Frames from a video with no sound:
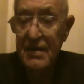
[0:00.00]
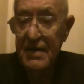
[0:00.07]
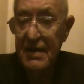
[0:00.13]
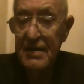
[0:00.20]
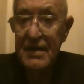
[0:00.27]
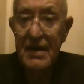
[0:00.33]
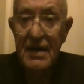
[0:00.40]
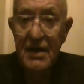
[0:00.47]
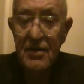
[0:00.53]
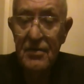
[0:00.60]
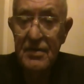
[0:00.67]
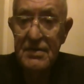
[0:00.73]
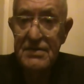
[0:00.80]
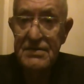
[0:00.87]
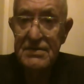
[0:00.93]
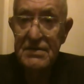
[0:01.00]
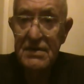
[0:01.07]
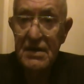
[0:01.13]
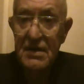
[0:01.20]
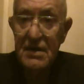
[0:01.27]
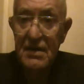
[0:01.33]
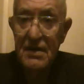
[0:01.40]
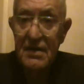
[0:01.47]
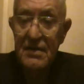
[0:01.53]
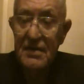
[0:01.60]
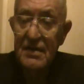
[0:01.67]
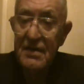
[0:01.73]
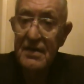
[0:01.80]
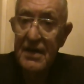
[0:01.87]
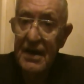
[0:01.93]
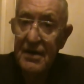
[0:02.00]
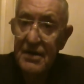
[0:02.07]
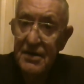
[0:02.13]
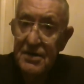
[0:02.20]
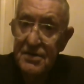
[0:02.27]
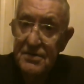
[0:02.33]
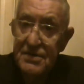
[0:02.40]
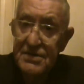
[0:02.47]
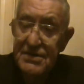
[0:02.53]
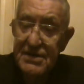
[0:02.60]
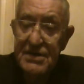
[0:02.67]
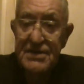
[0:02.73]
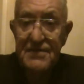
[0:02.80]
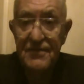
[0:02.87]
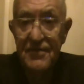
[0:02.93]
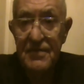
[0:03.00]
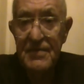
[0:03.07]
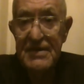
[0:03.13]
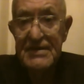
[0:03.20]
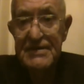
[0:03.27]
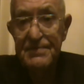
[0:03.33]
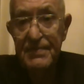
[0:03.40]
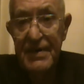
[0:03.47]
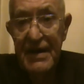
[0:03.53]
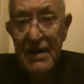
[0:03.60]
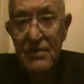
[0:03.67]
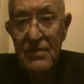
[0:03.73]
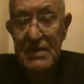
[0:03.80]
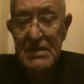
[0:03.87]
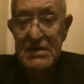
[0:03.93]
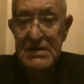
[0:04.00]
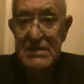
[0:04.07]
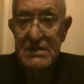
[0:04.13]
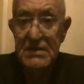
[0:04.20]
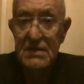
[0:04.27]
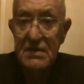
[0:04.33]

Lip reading: inherits characteristics from its parents,